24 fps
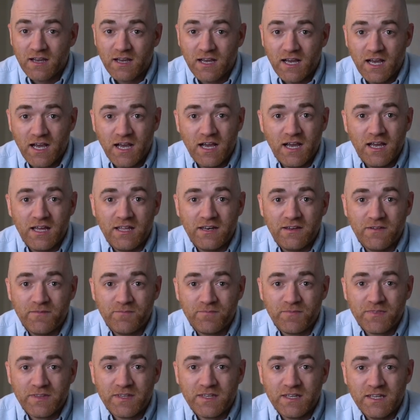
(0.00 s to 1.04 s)
on
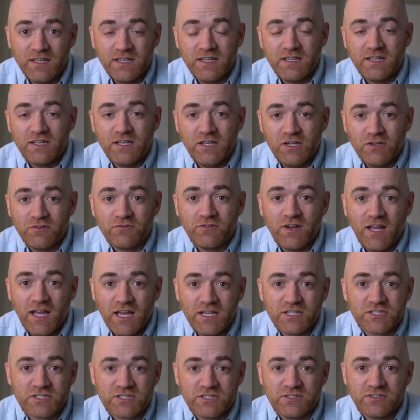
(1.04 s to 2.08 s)
an
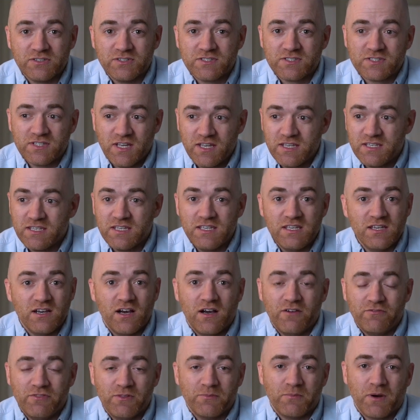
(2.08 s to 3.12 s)
irrational psyche
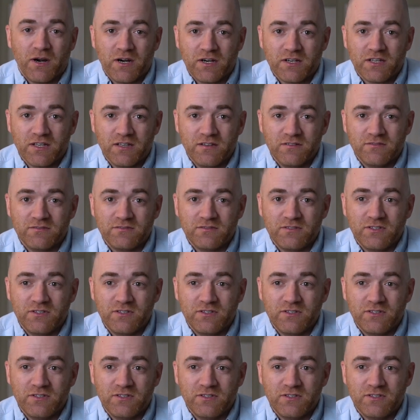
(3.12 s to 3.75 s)
of the market.